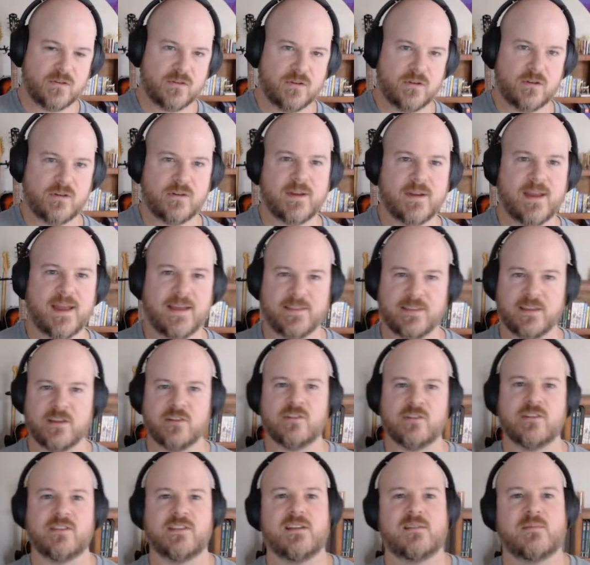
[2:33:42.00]
Oh yeah,
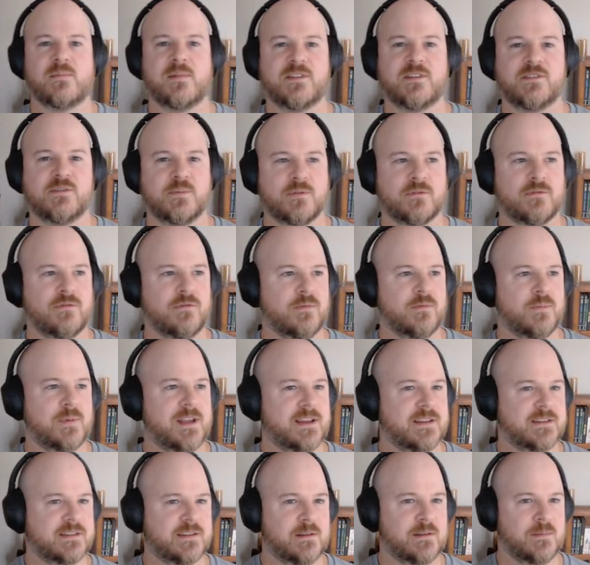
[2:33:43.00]
no, that'll be super cool
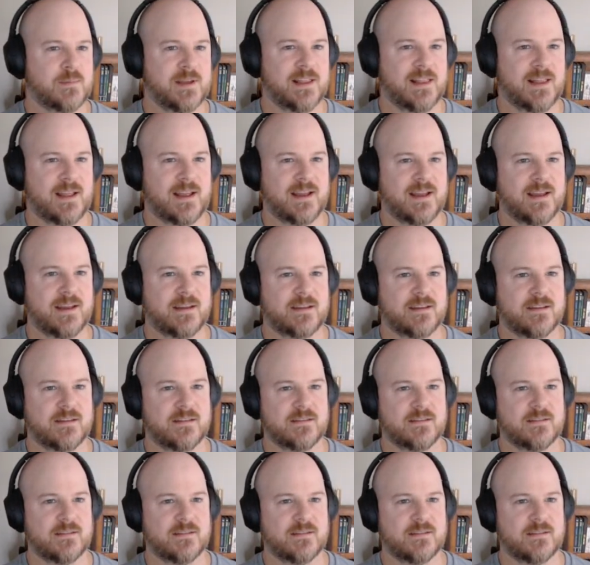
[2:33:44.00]
because it'll be like